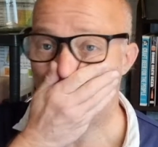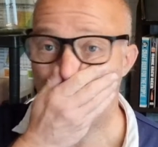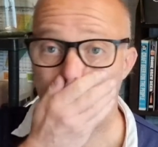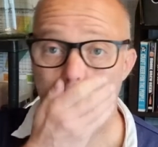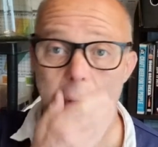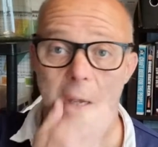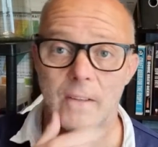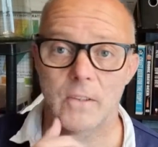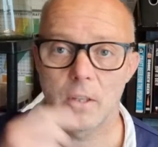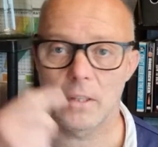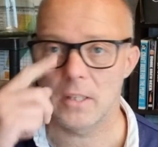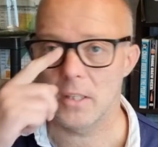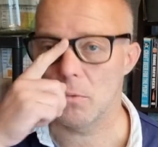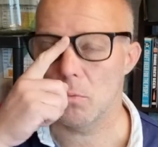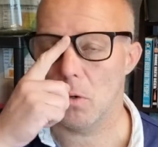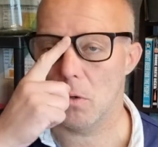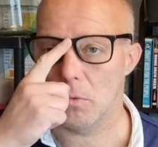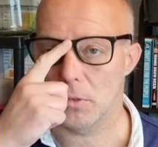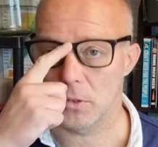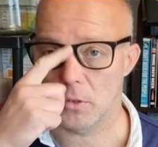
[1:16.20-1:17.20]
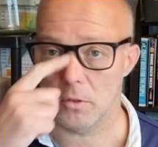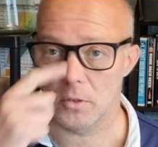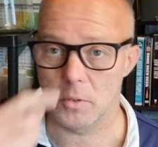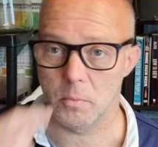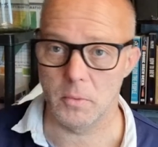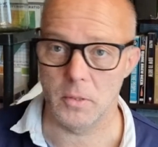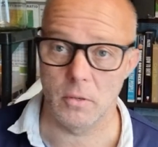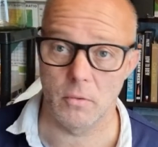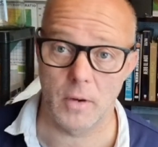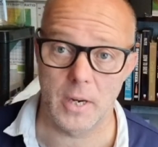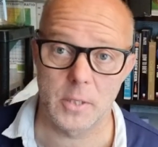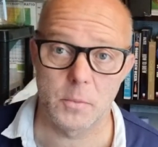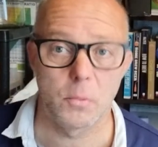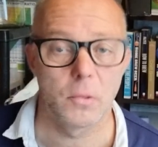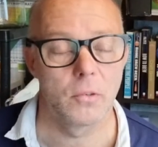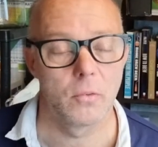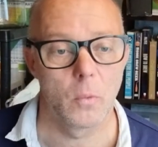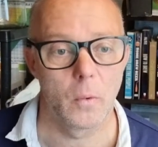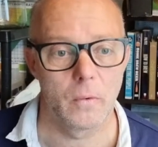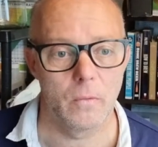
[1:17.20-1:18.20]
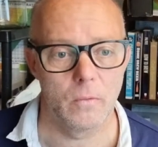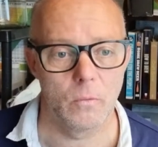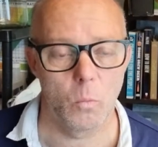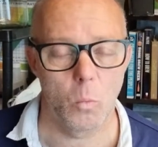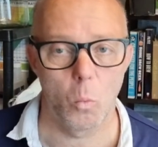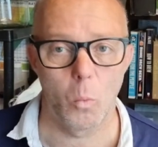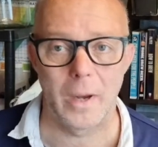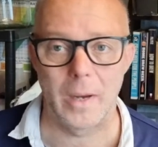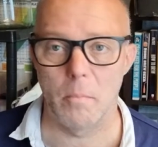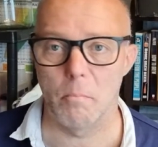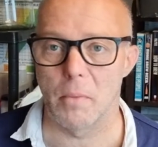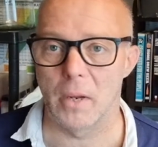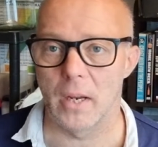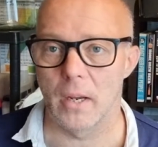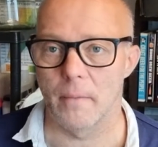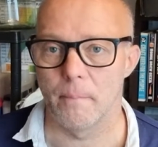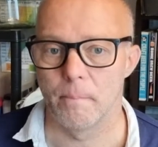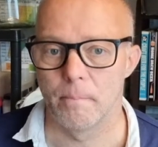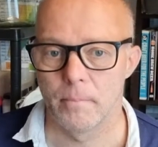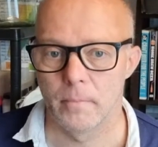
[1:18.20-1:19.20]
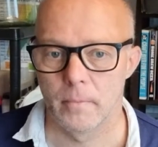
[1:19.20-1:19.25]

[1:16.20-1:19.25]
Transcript: Yes, I did what was going to be the raspberry wheat beer.